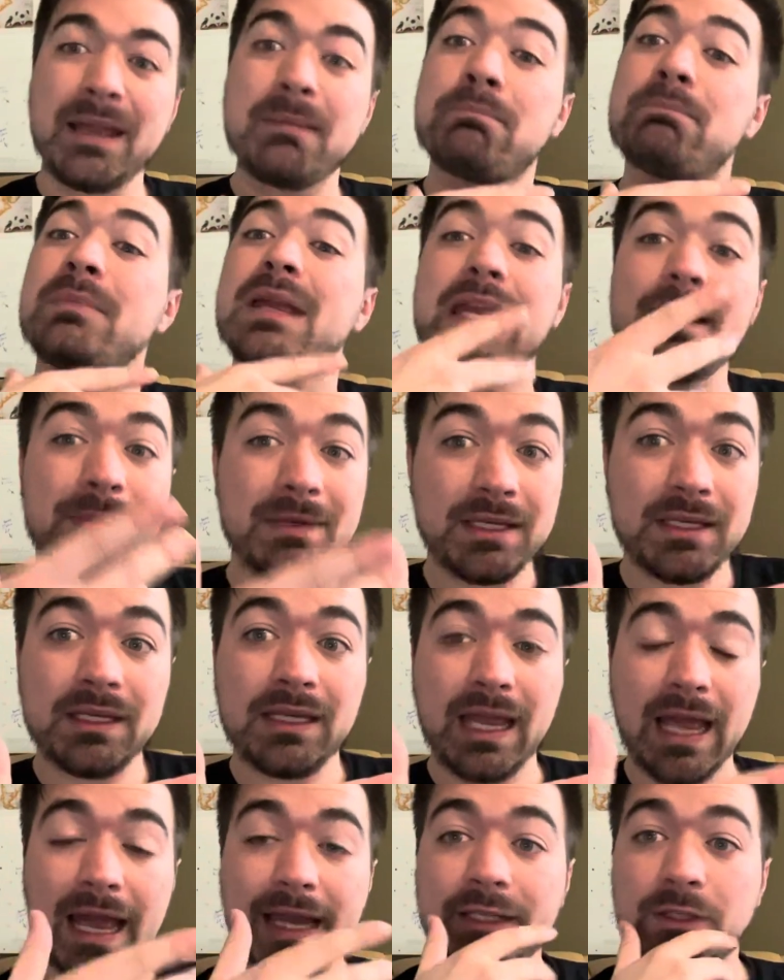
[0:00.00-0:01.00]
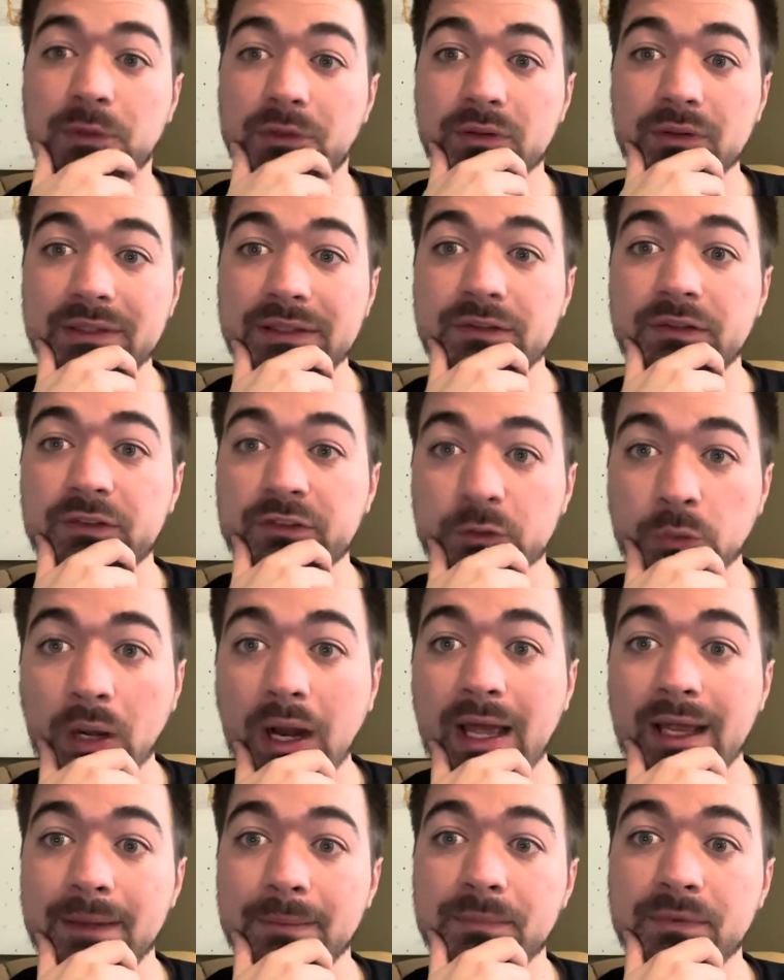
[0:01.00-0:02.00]
maybe accurately
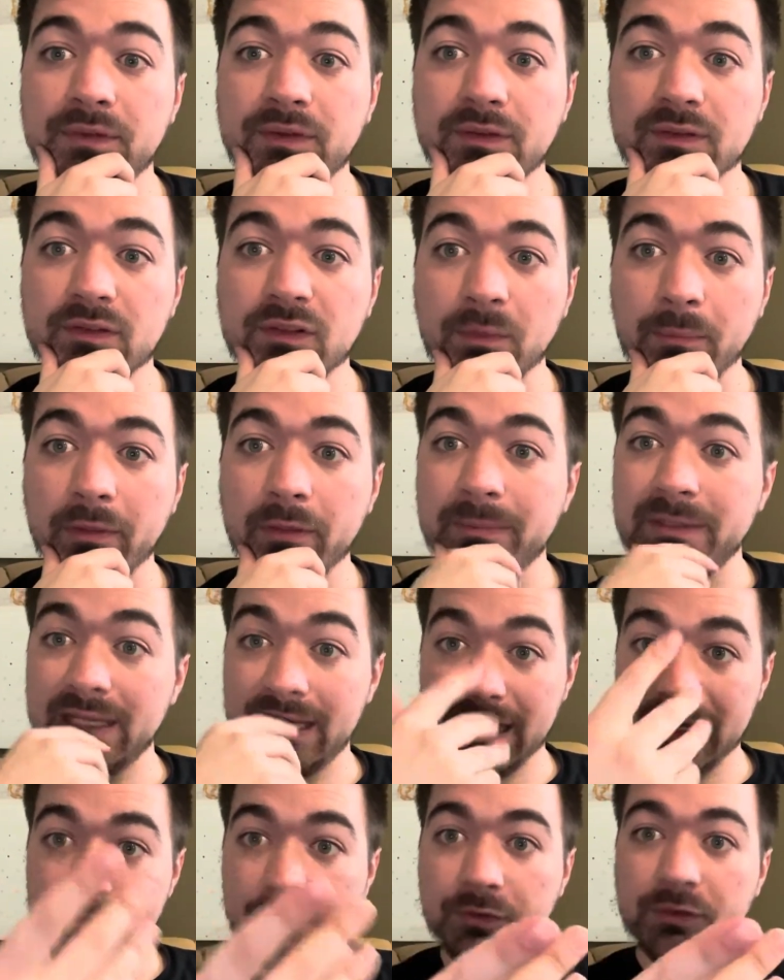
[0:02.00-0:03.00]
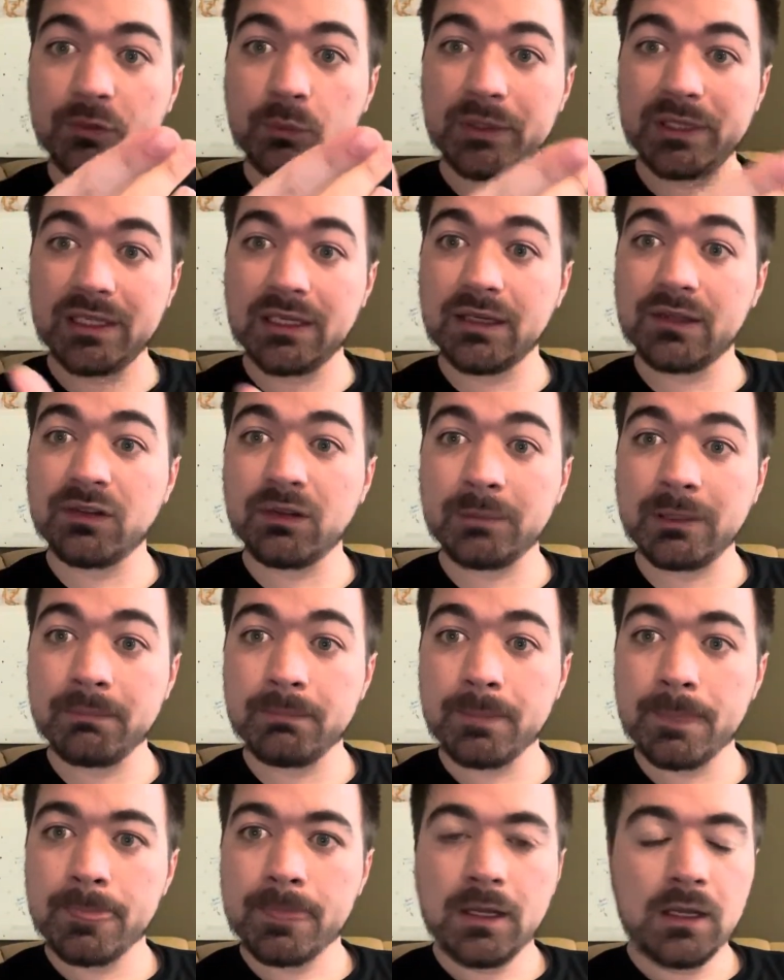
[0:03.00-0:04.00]
describes some of the behaviors that we can exhibit,
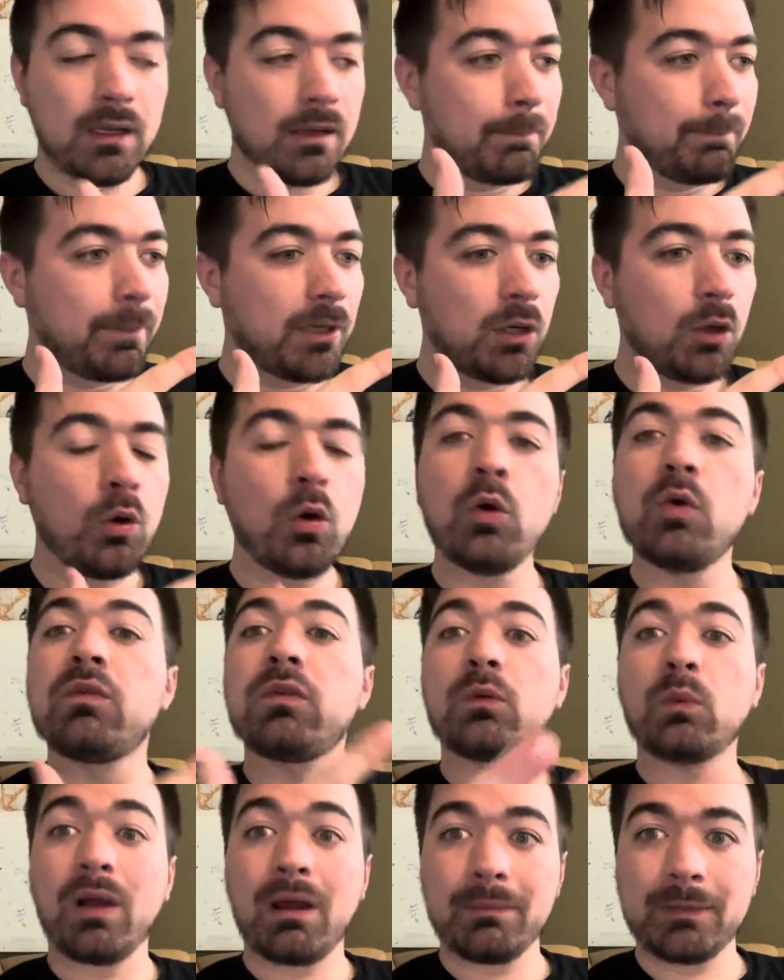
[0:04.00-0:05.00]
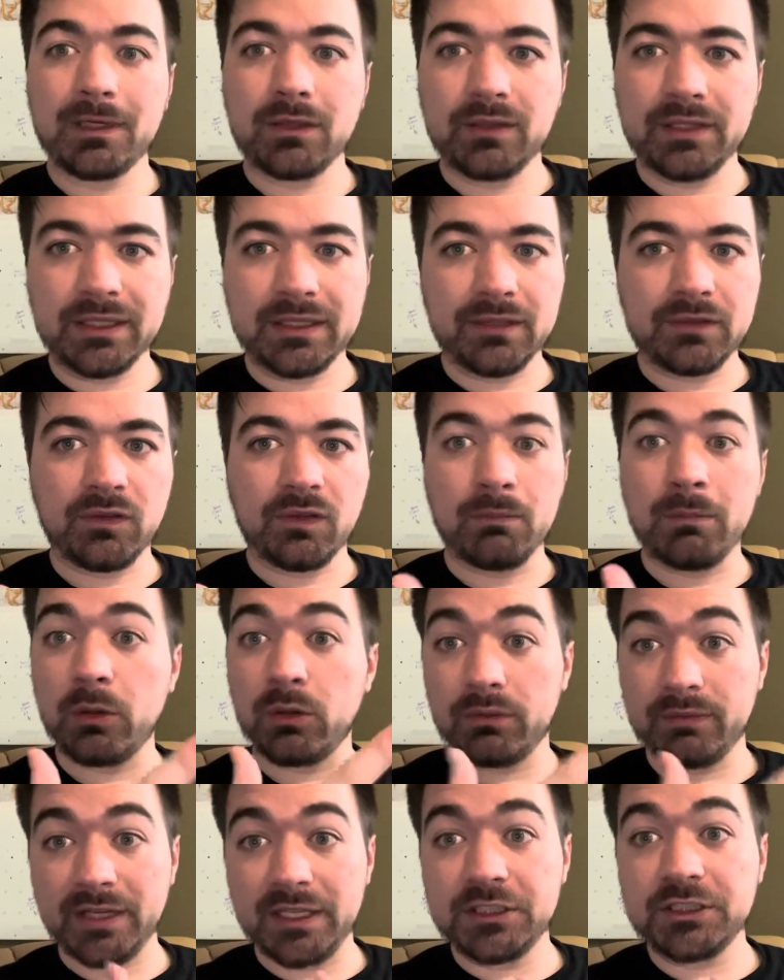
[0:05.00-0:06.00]
but overwhelmingly gets the
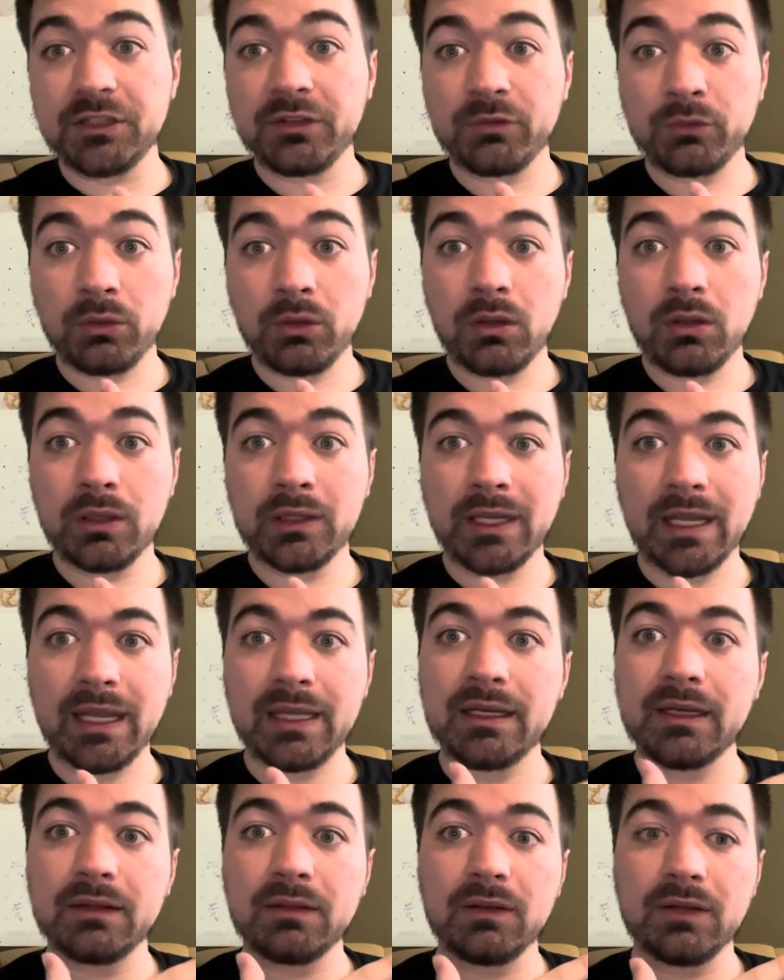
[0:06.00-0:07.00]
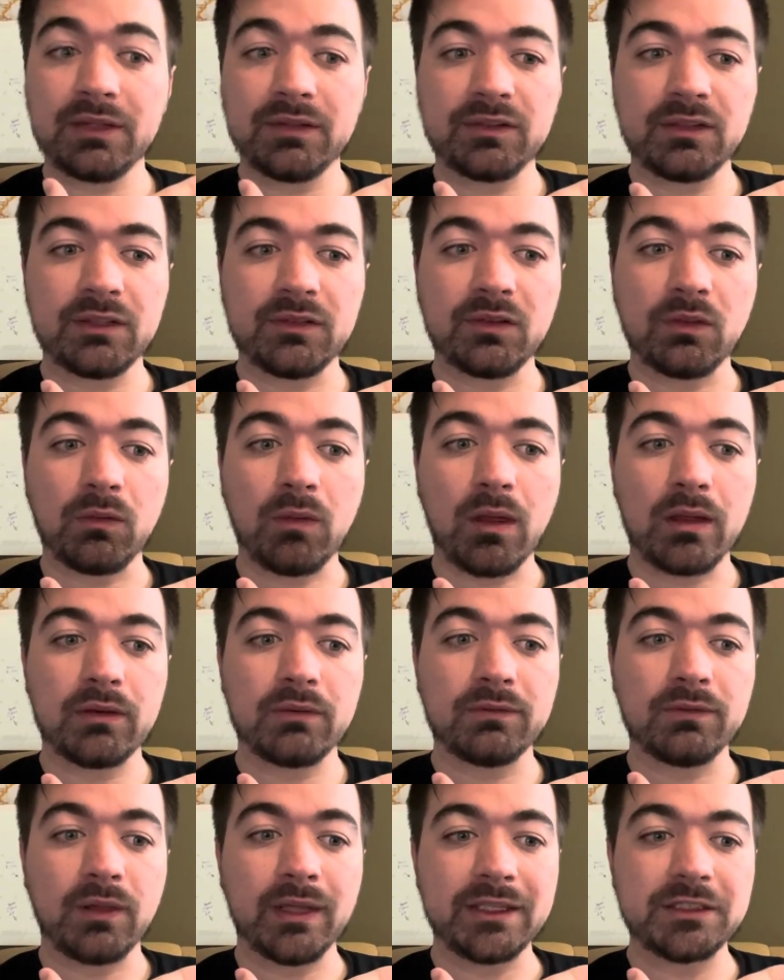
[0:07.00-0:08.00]
motivations wrong and elicits a lot
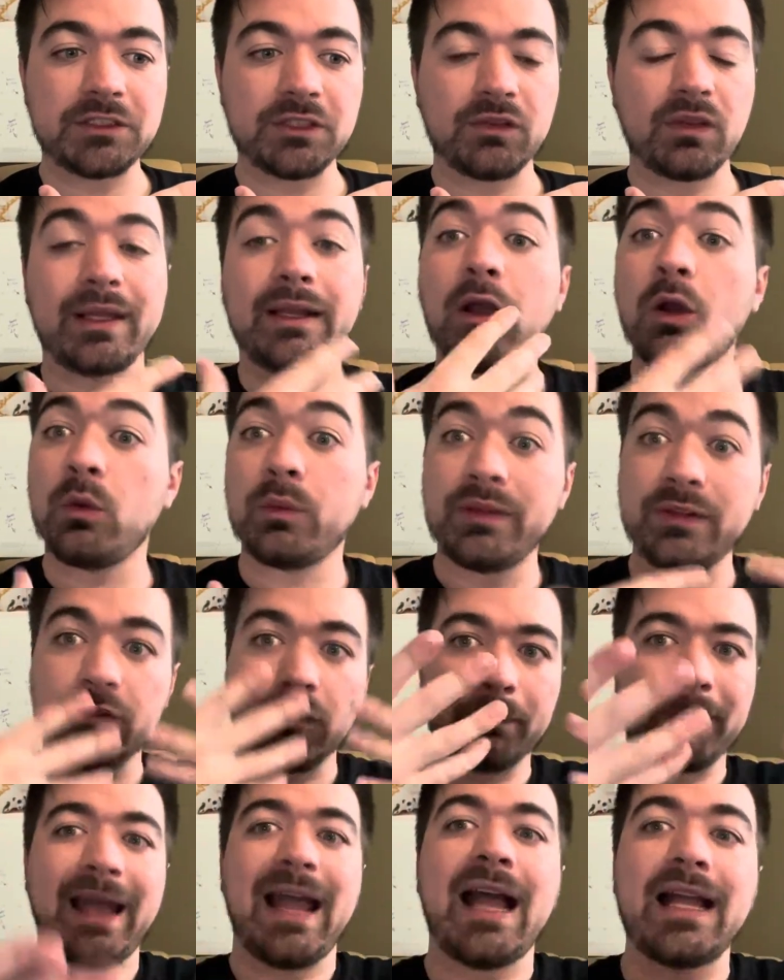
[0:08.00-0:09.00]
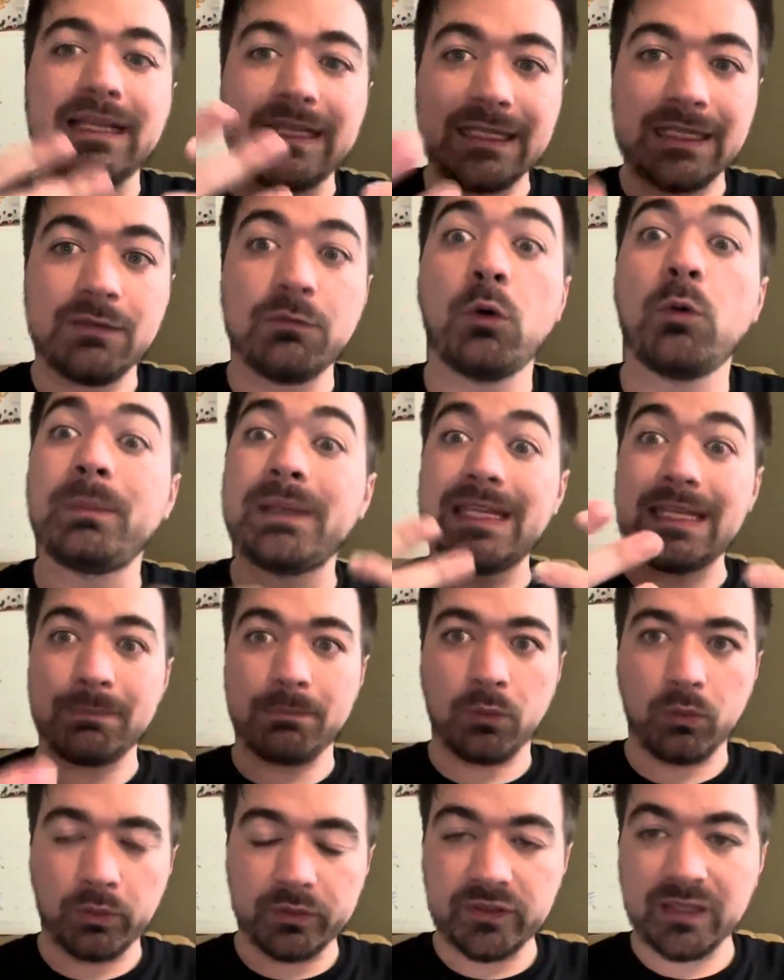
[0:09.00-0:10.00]
of like just like oh these are bad evil
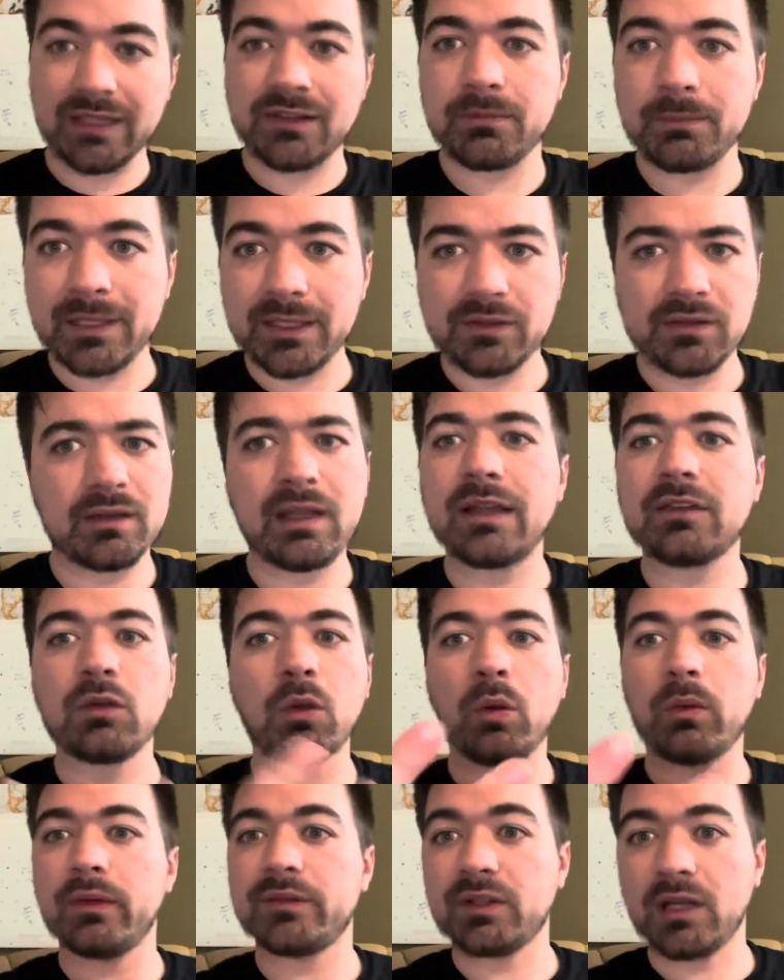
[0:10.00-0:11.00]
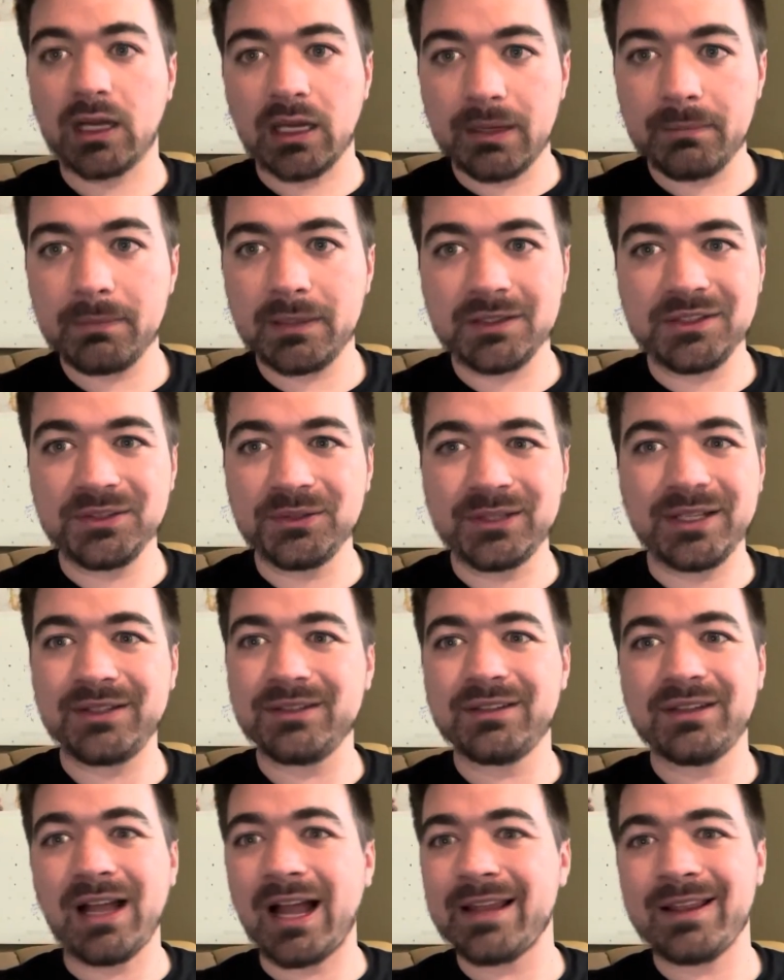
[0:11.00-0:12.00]
people sentiments and that's all the time and you can
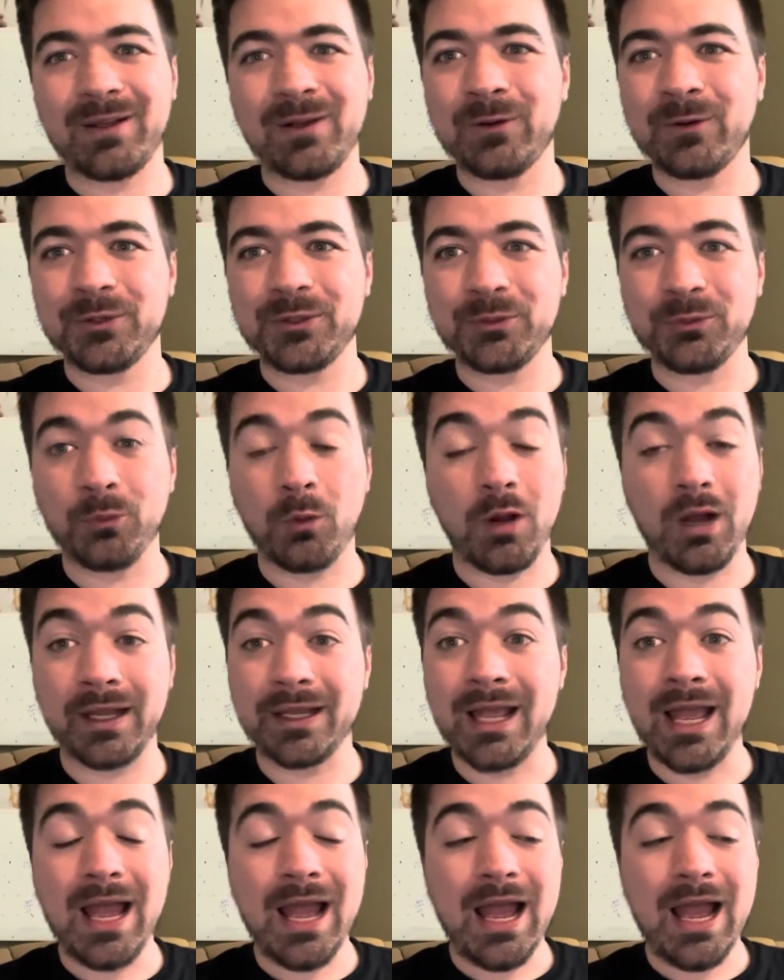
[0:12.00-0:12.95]
deny that all you want